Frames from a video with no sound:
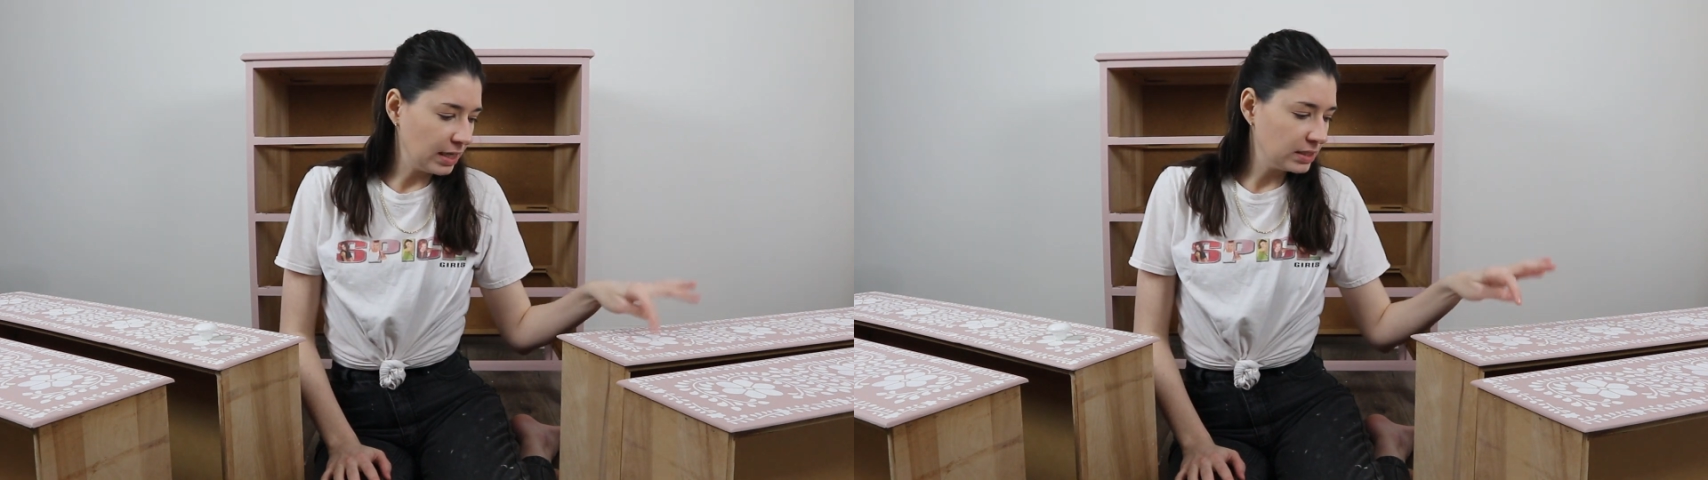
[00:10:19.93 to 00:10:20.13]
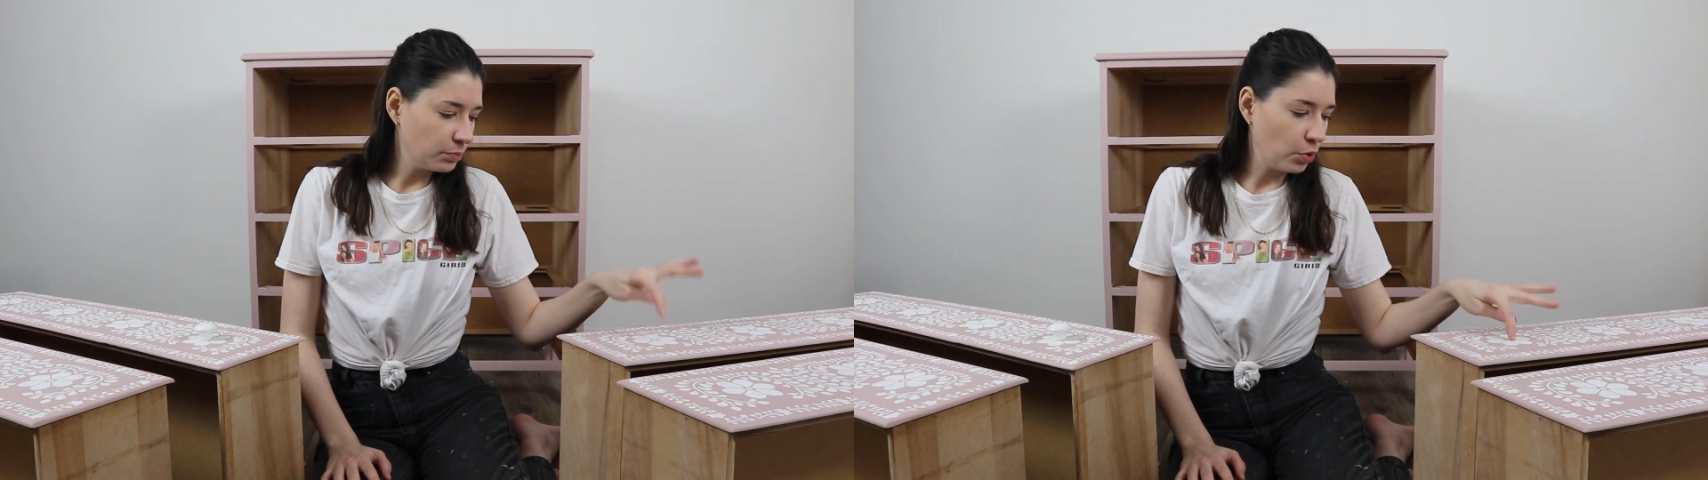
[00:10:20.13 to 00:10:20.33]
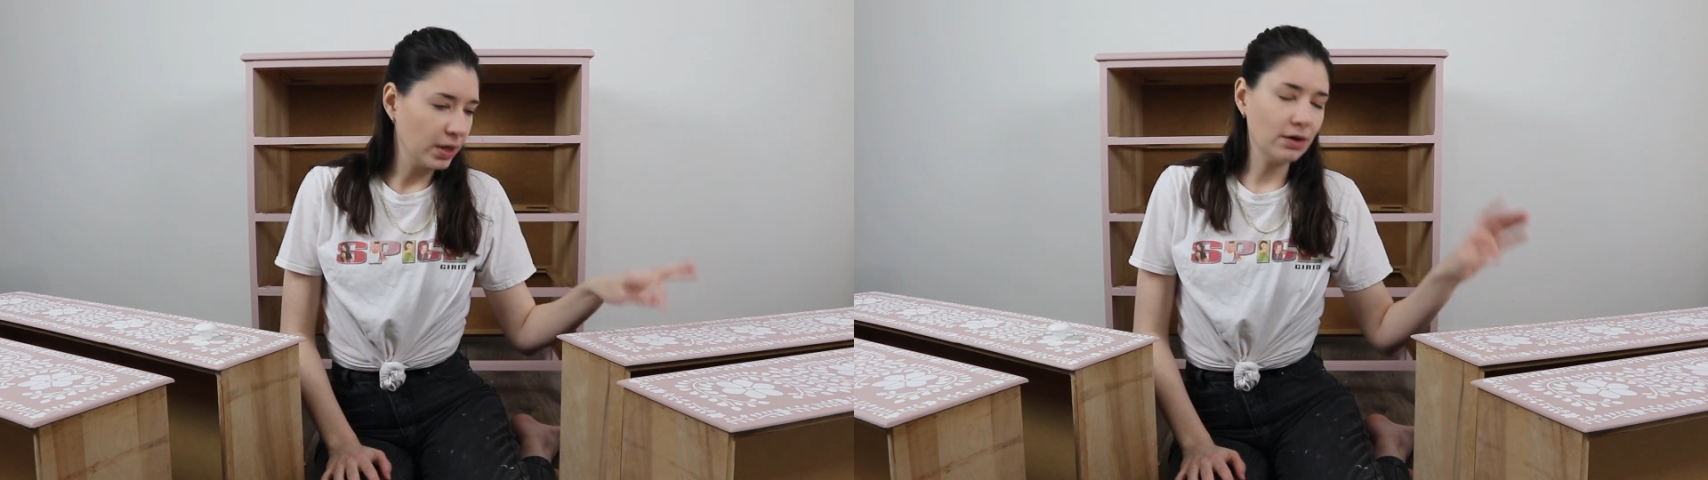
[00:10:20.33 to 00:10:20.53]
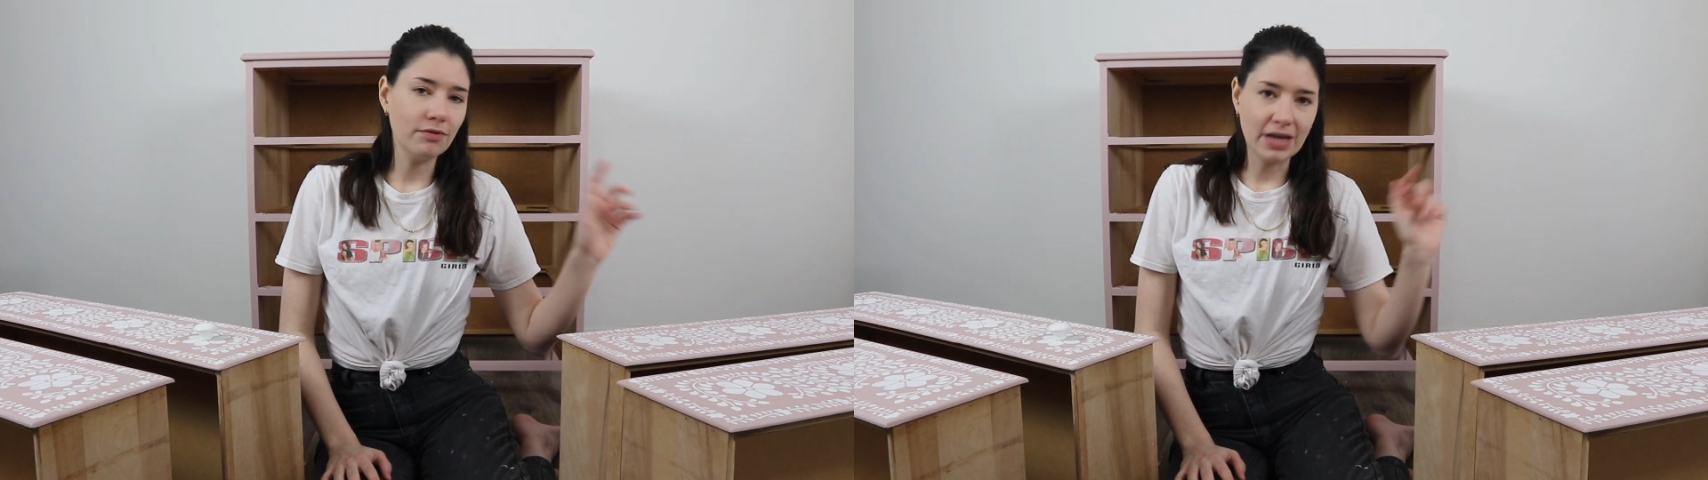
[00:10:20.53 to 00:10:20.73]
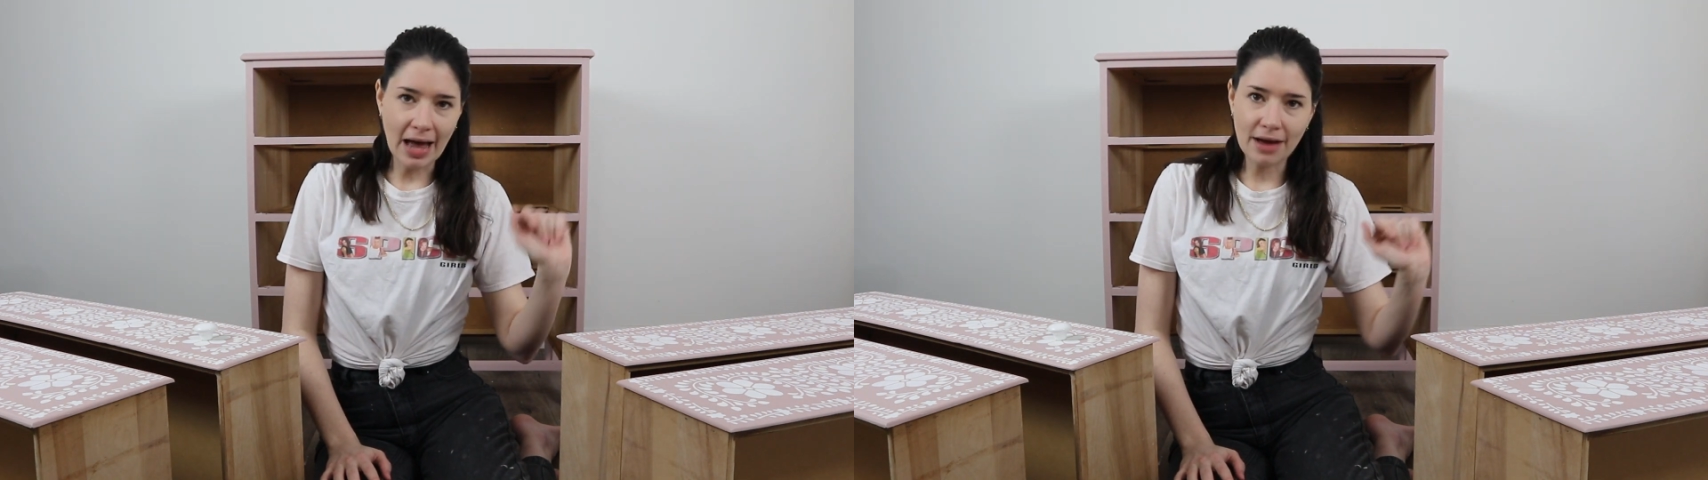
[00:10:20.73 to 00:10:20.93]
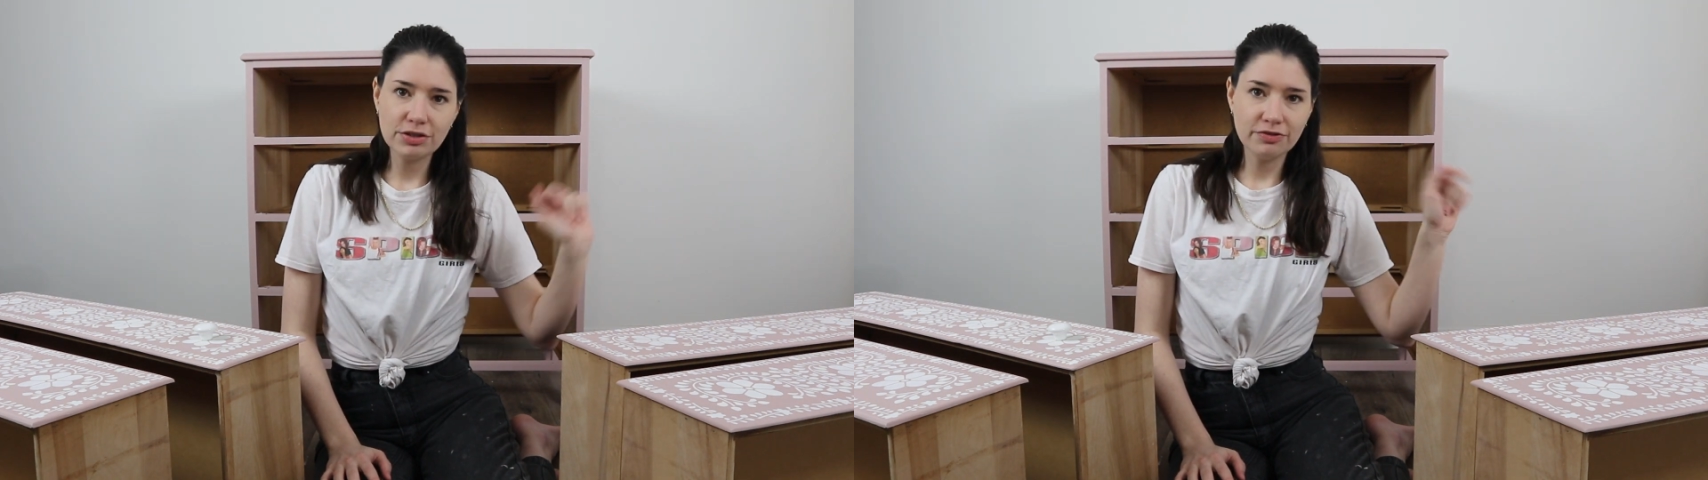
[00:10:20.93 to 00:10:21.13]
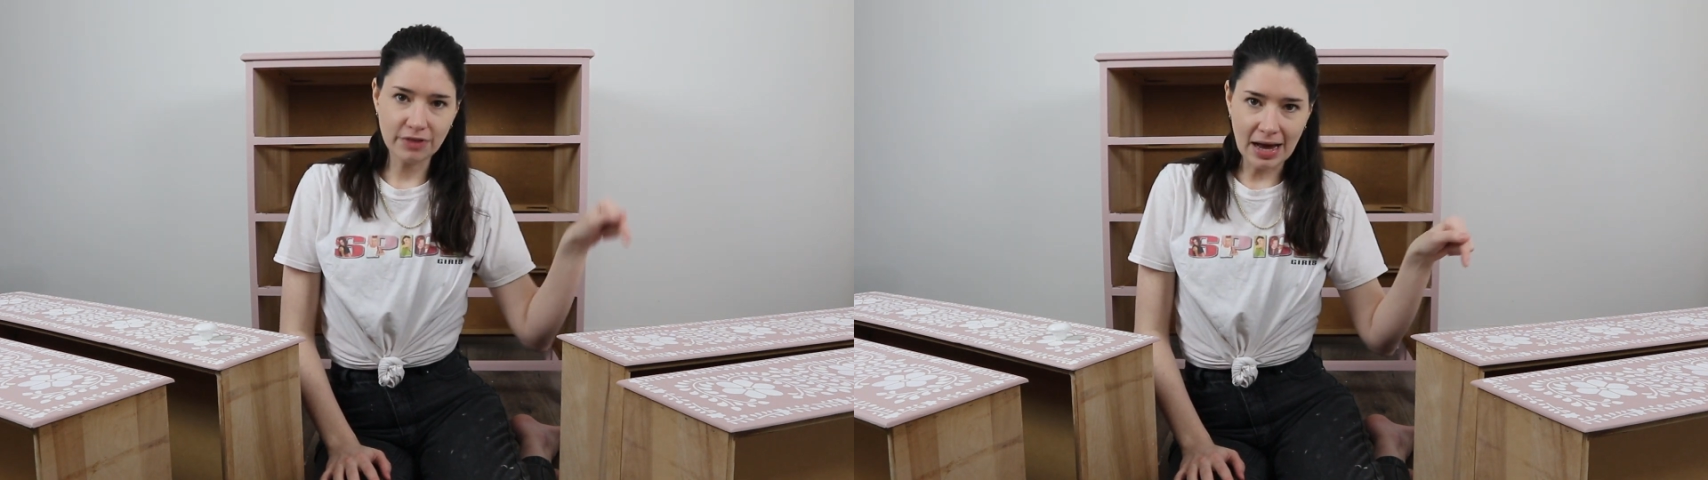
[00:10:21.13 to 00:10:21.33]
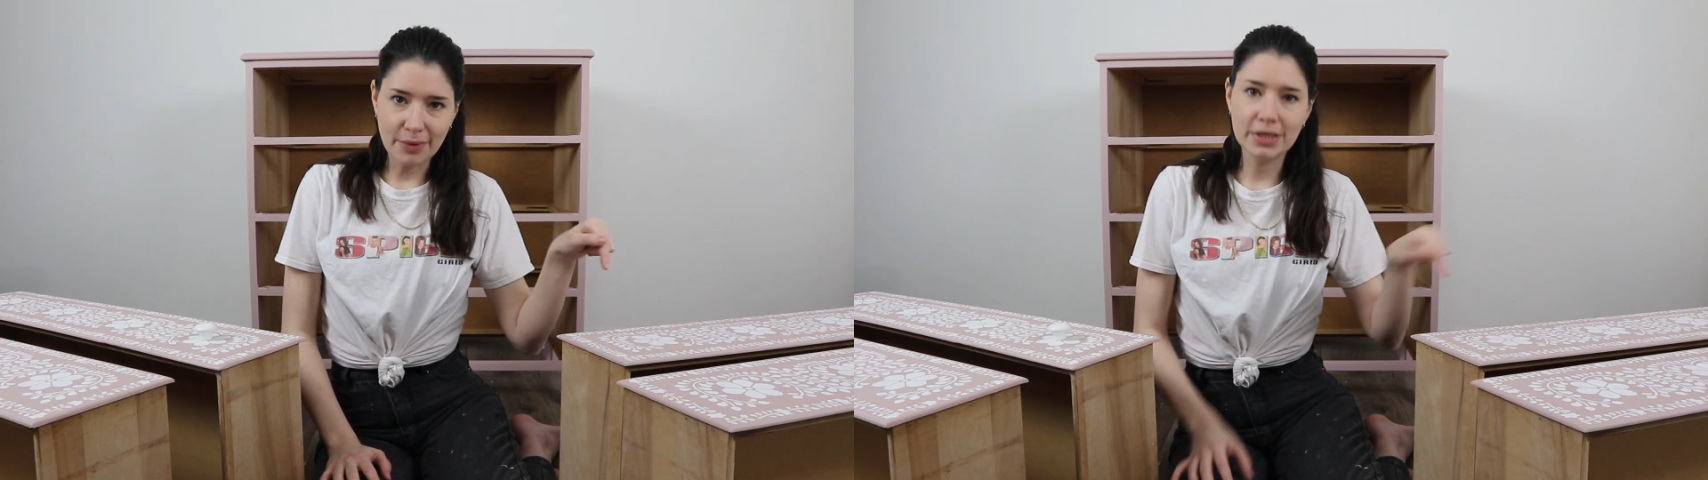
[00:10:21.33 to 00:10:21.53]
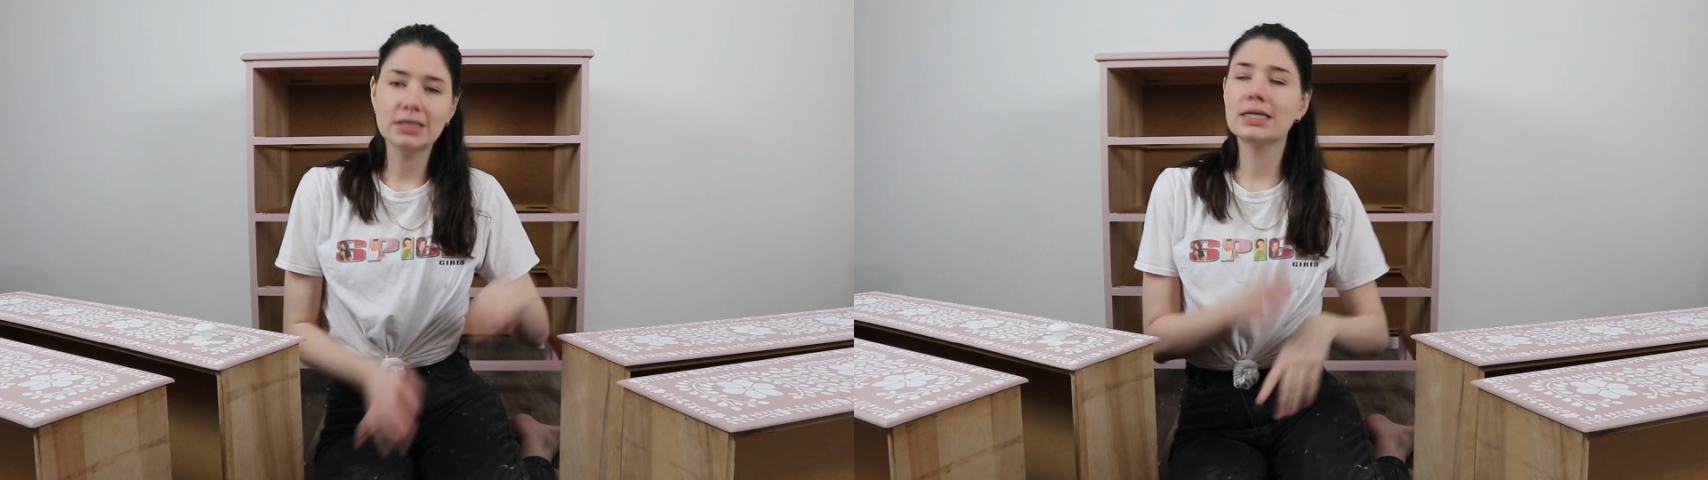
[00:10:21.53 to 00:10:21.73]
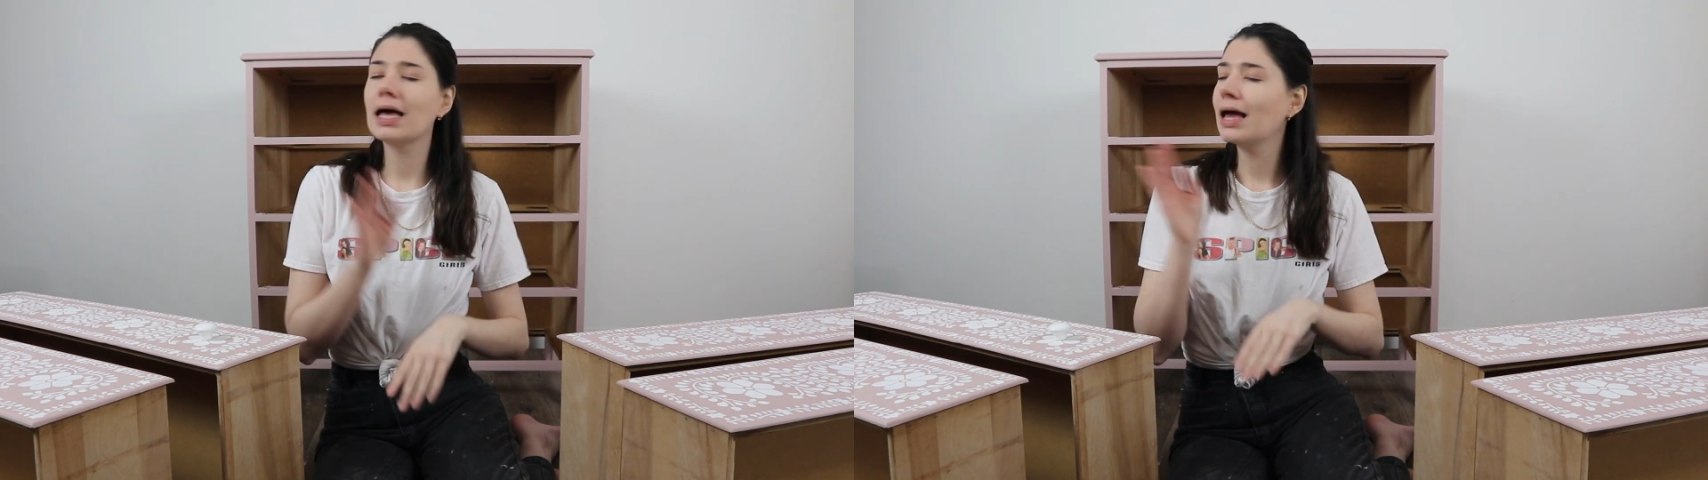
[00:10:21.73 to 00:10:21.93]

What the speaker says: center point of the outer flowers